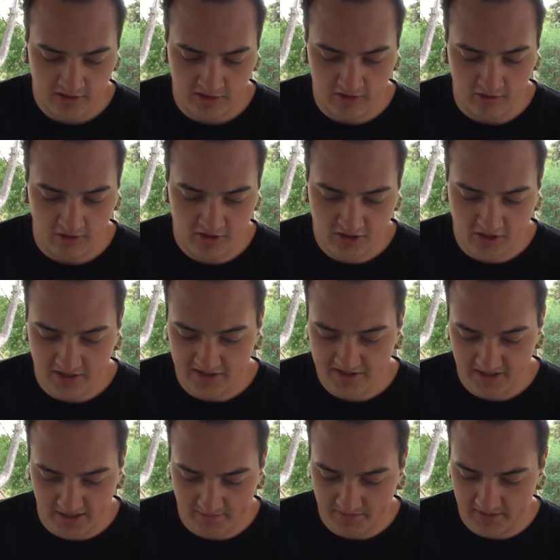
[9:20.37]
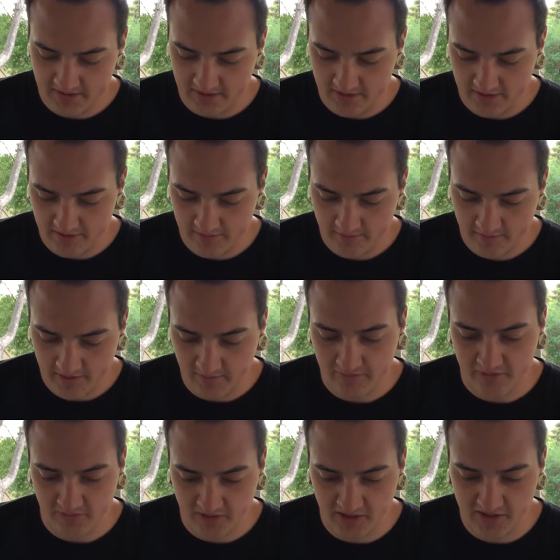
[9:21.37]
you know, are trying to stop the people
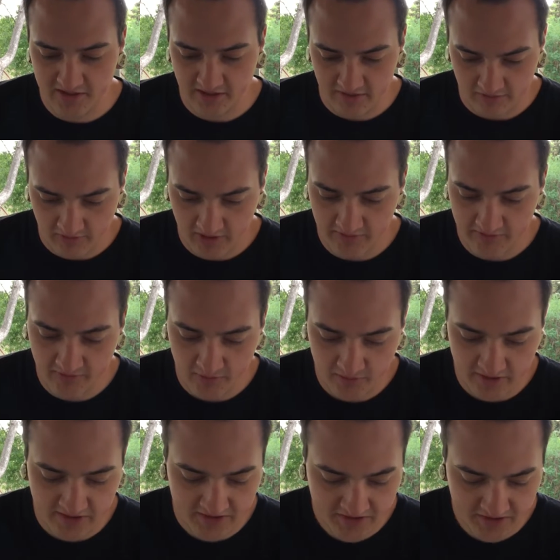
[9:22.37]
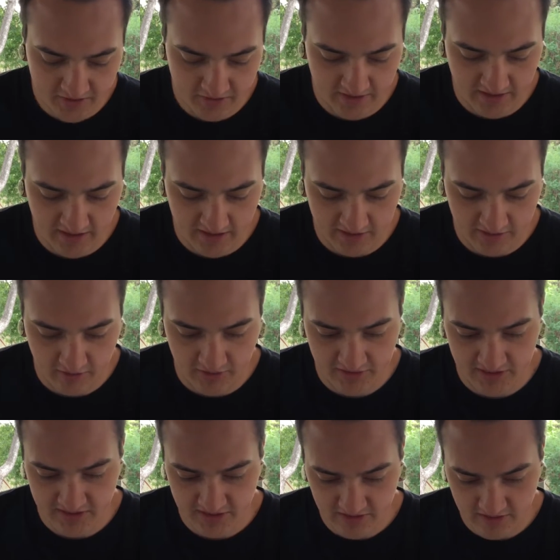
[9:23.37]
from cutting down the rainforest. So they kind of go
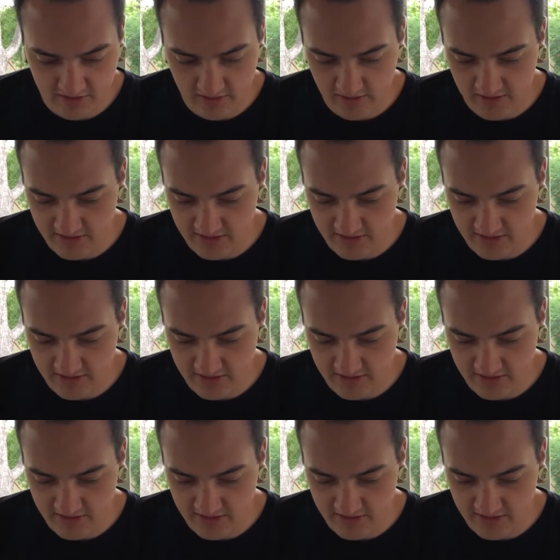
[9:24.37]
on this